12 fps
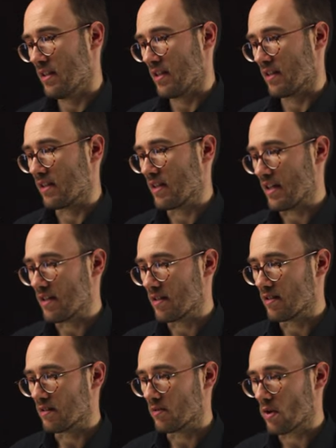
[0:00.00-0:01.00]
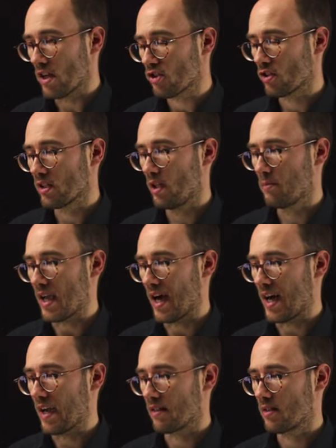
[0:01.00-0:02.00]
the rationale
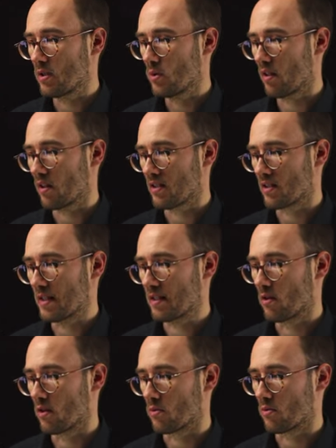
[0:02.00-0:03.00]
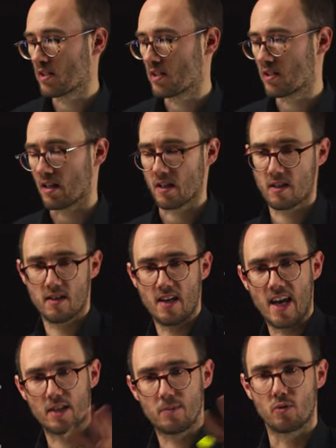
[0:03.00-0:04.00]
behind using this meta-heuristic
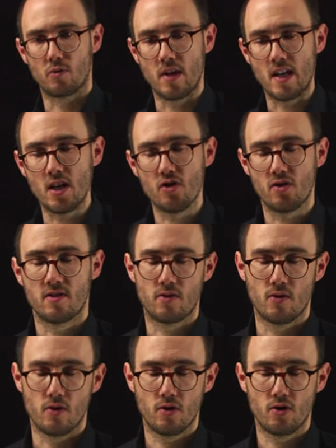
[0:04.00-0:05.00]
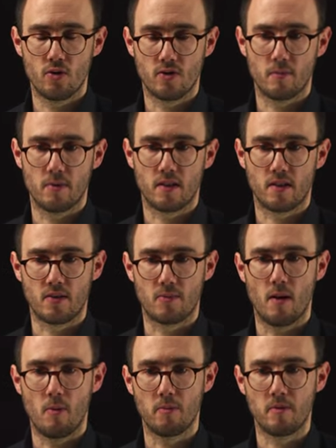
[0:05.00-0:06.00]
exploration search using particle
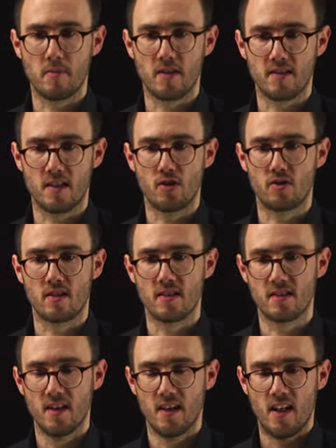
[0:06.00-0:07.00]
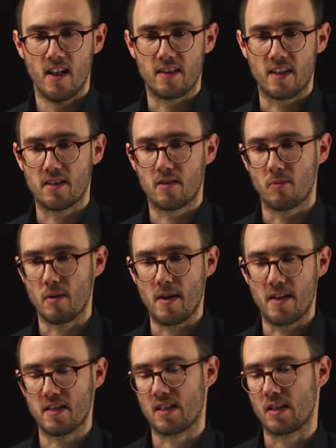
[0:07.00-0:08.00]
swarm optimization is that we
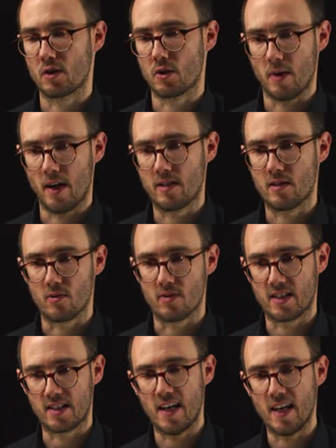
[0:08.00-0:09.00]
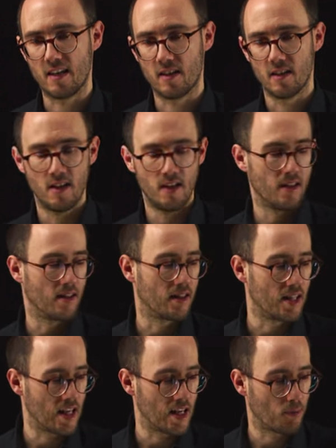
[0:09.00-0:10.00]
basically try to scan
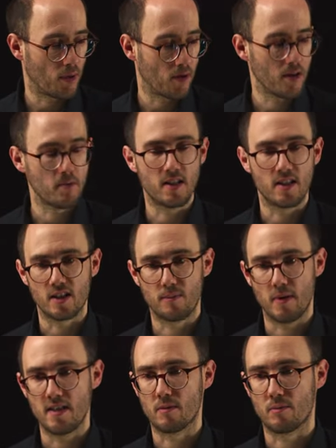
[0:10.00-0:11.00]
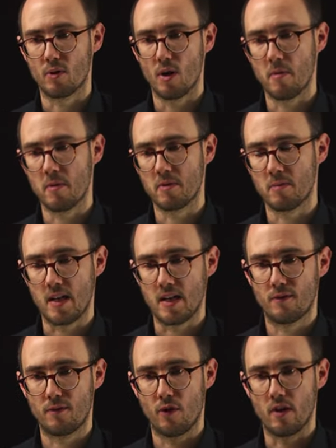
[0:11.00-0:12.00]
the parameter space, the problem space,
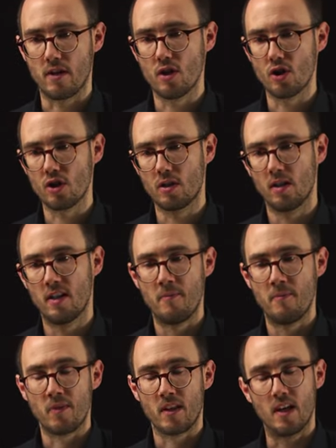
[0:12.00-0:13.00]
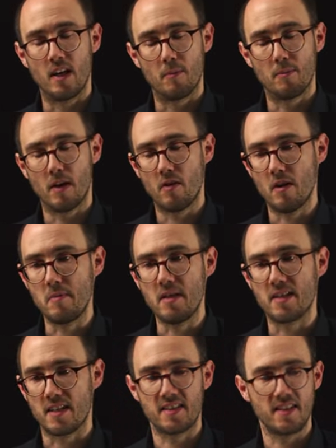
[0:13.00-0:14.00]
for initial
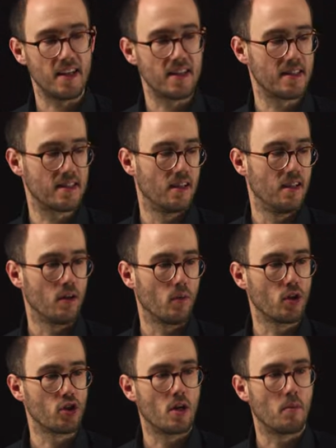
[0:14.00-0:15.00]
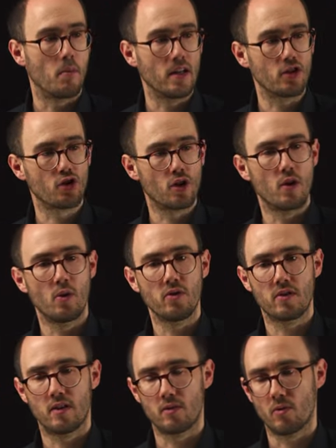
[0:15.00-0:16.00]
parameter sets which are much
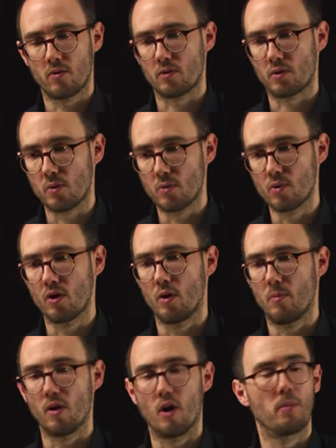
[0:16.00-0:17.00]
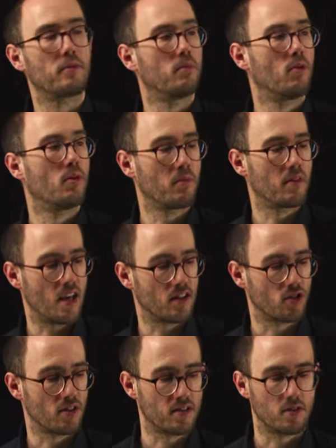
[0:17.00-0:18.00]
closer to the true global optimum than
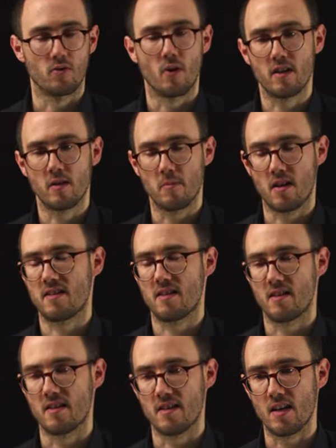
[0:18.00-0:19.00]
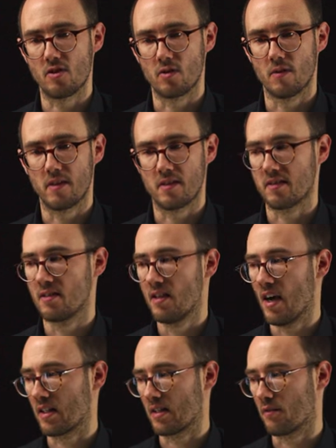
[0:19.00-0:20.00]
just a random initialization of this
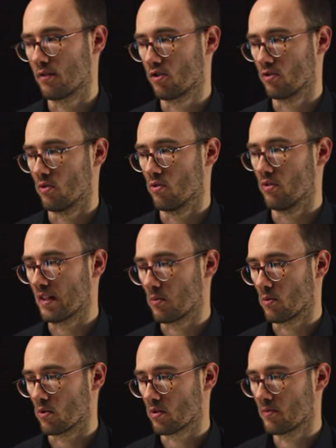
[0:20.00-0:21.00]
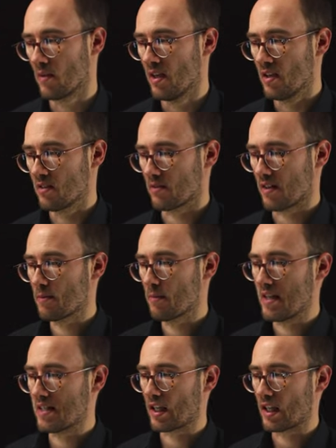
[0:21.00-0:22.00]
artificial neural network. So that's
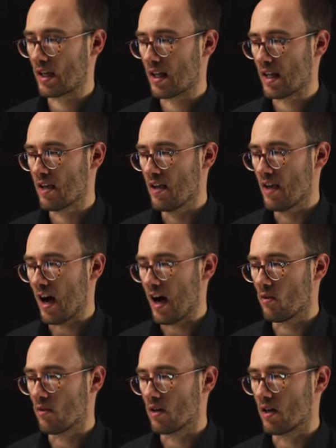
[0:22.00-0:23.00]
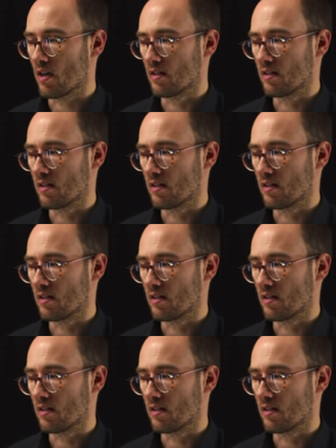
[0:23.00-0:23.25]
basically our